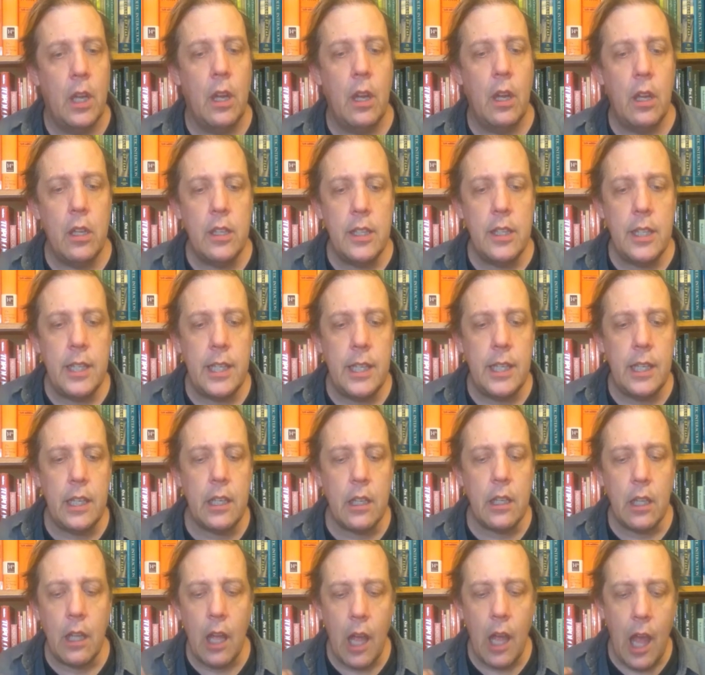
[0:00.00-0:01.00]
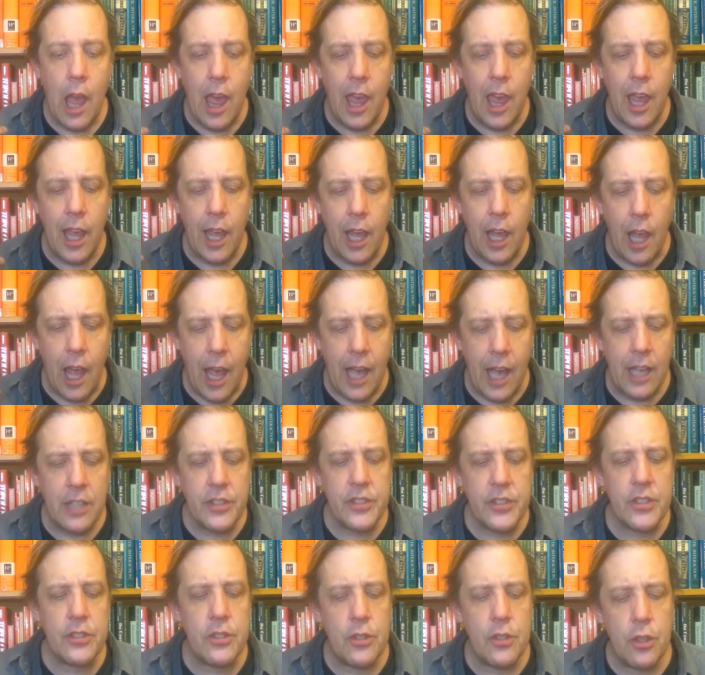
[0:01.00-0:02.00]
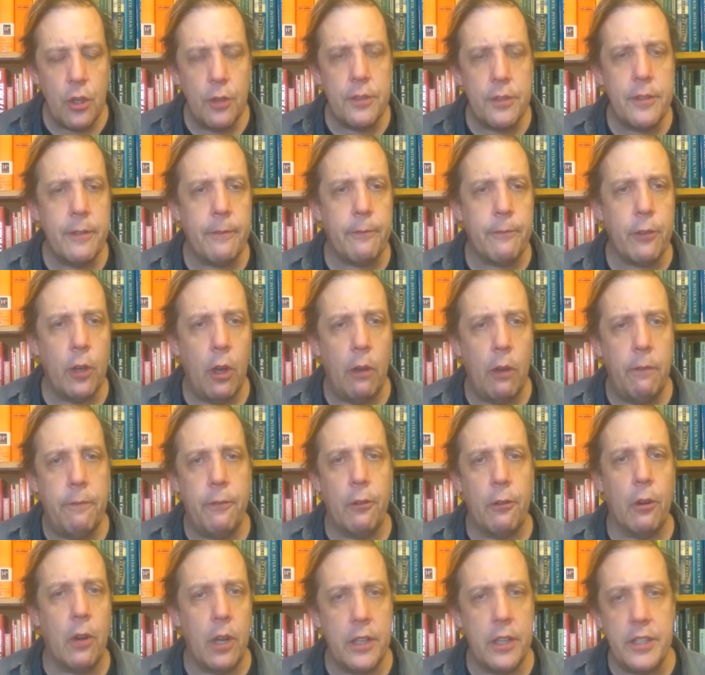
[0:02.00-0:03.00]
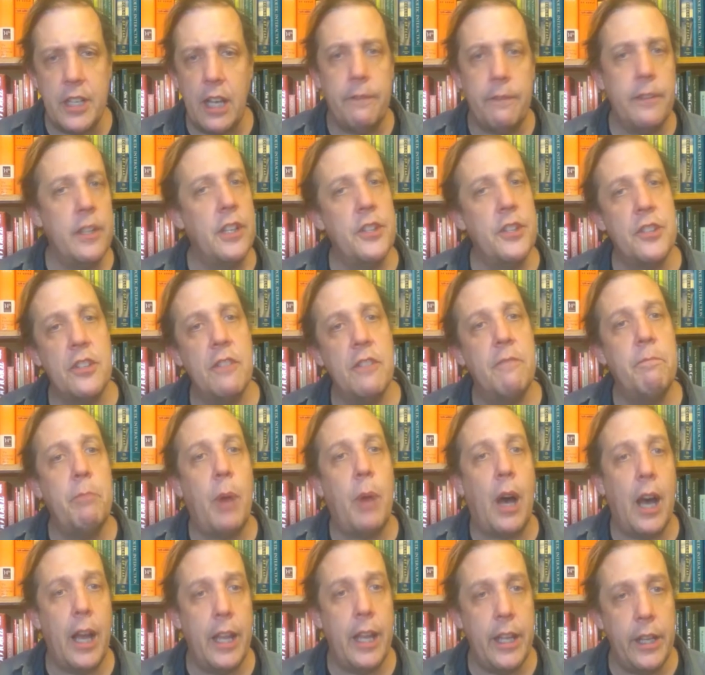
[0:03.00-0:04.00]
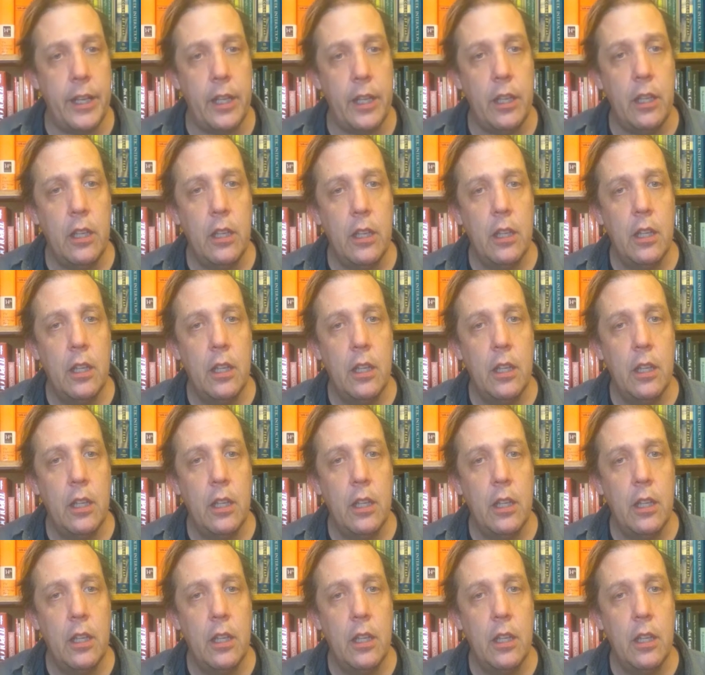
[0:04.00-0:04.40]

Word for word: He asks Euthyphro for a definition of piety.